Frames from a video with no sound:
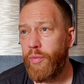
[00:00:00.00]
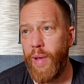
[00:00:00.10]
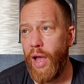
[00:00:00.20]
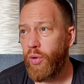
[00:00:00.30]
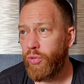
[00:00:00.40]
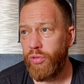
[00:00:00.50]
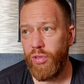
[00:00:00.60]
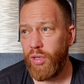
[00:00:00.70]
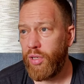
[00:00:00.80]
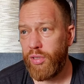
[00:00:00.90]
battle.
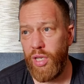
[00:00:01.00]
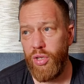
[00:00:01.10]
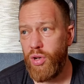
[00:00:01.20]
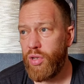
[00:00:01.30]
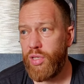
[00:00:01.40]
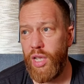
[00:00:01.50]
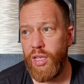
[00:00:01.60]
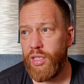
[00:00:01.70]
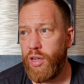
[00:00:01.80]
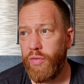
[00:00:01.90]
Like I said, you got to take
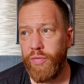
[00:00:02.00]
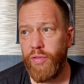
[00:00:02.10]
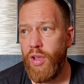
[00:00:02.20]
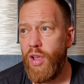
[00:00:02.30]
yourself.